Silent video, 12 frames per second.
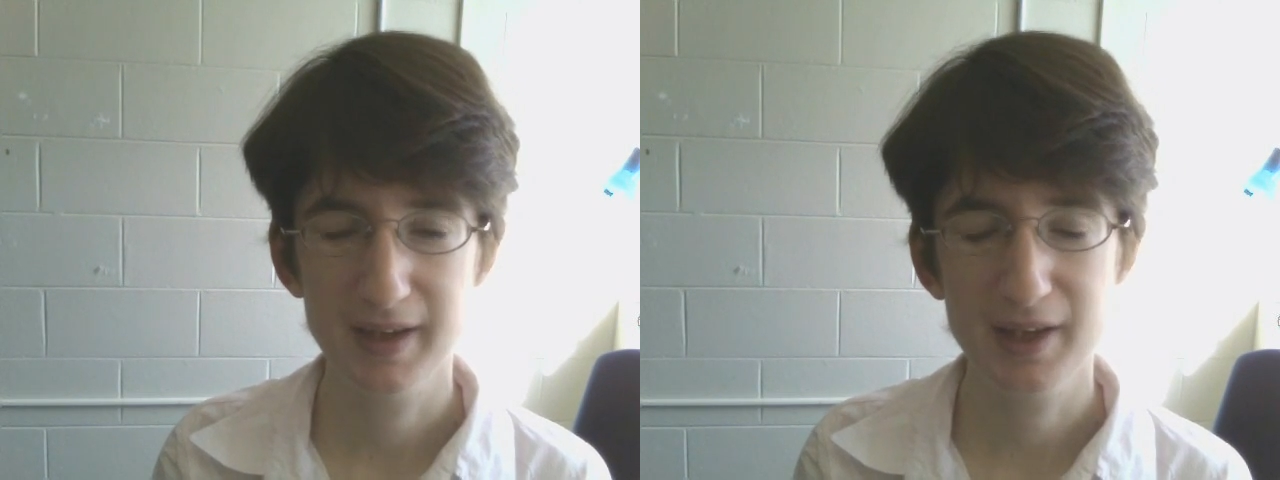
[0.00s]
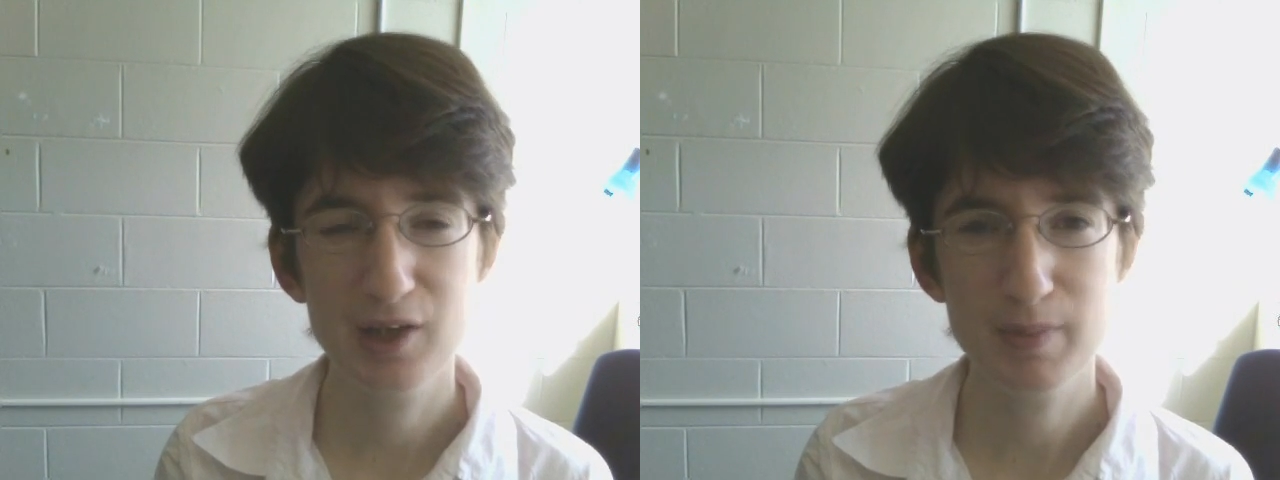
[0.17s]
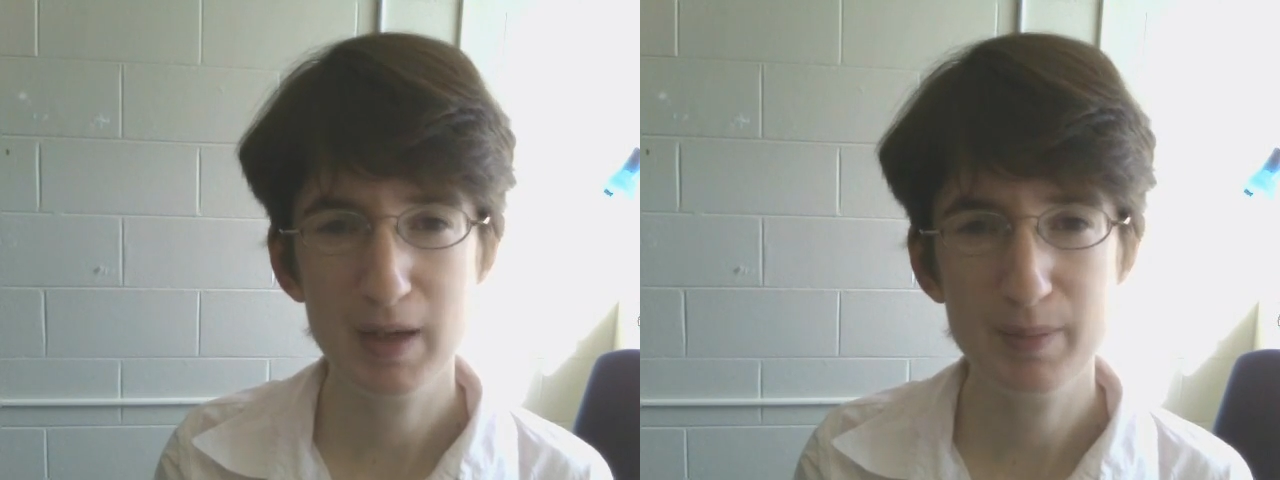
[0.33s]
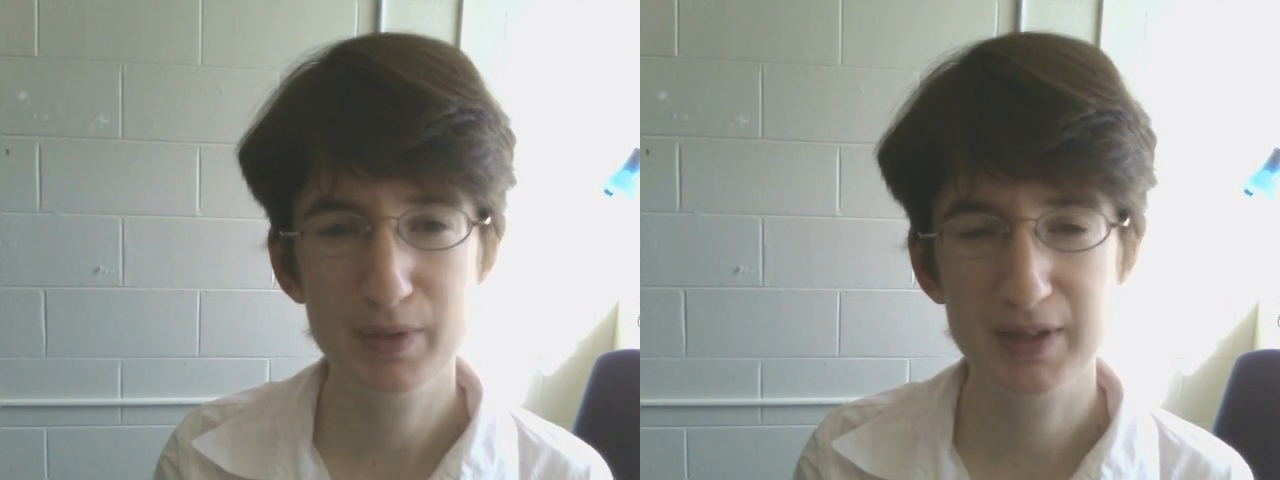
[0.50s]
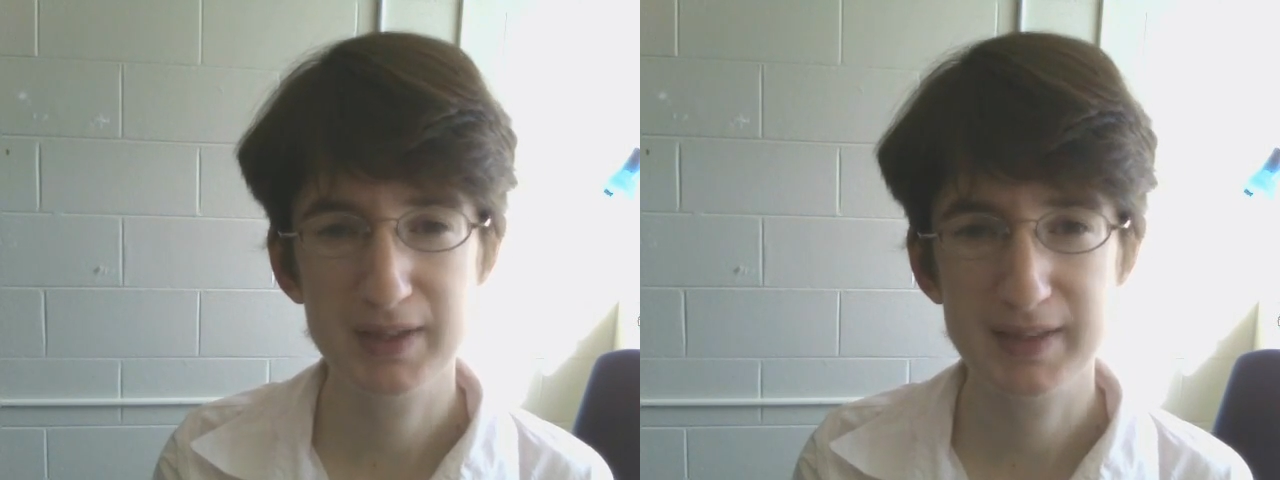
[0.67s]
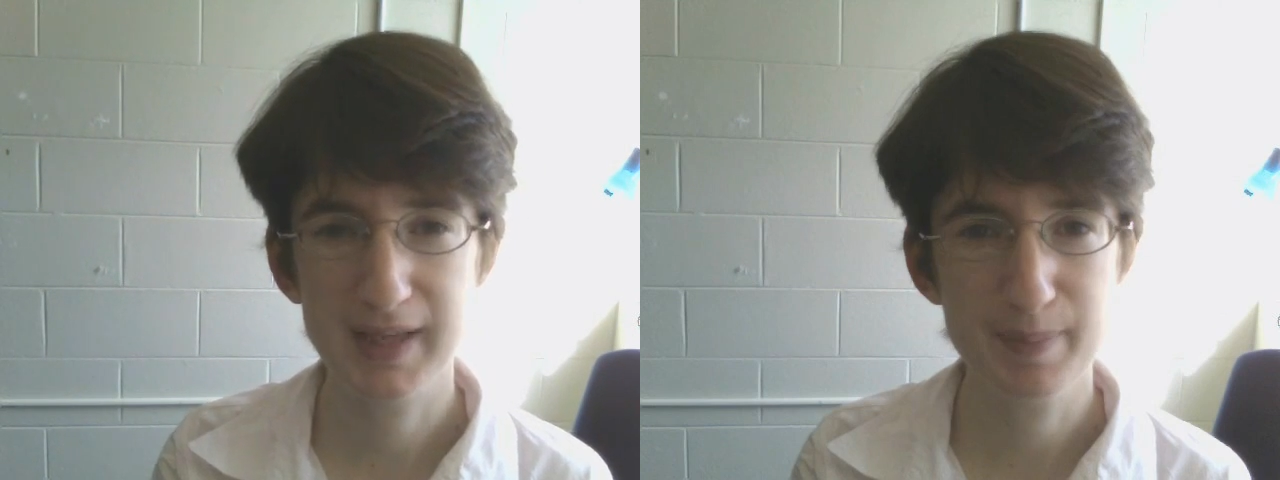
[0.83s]
and remember
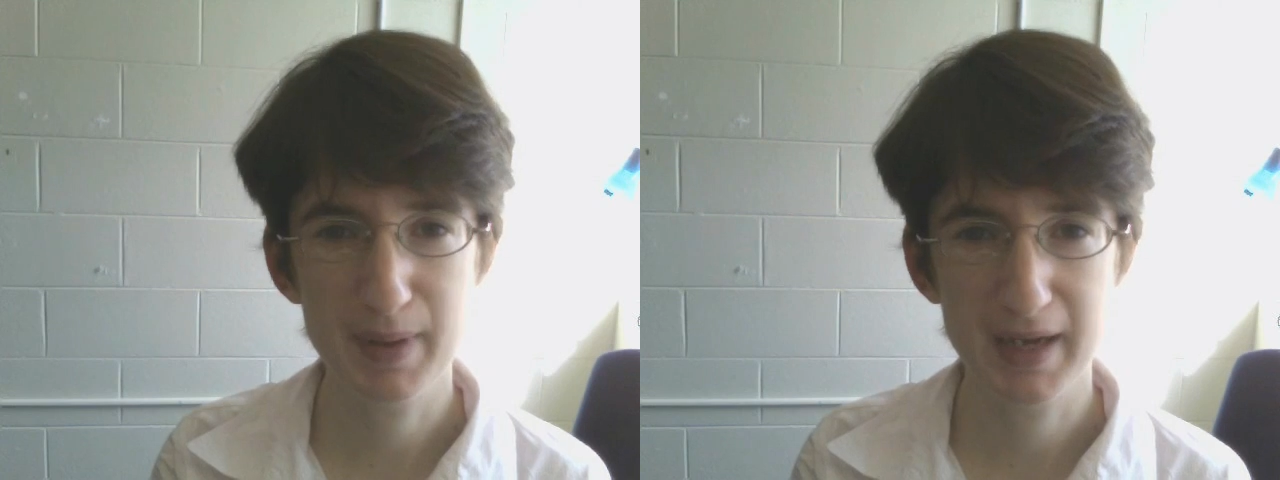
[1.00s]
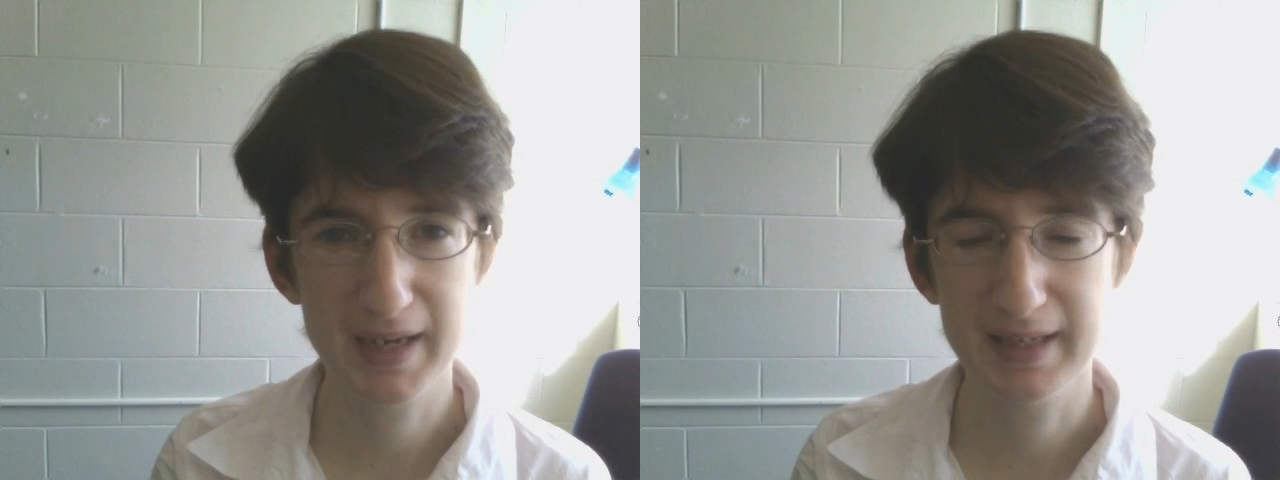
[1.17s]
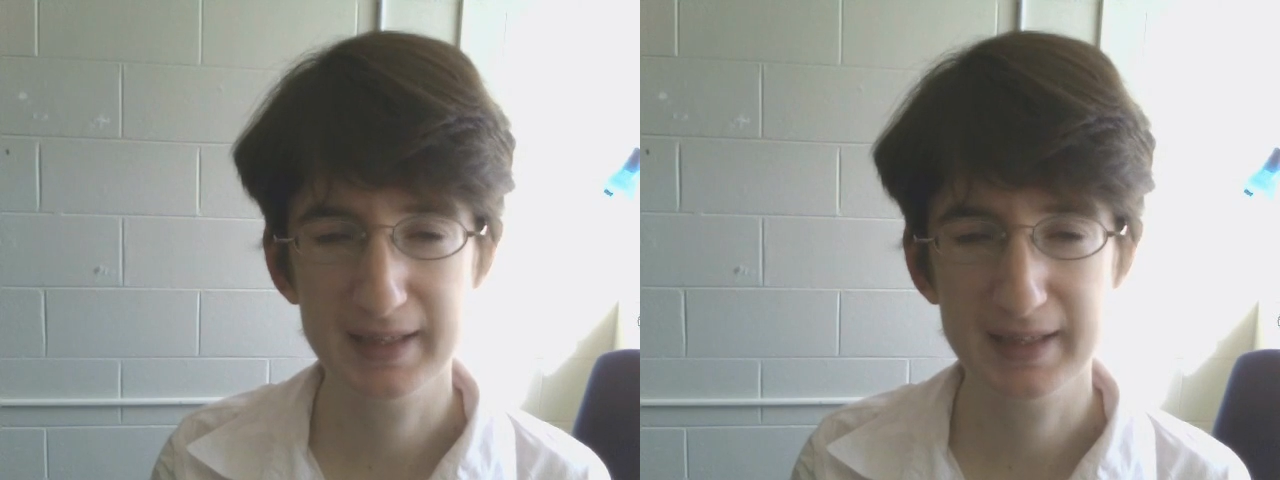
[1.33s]
to stop by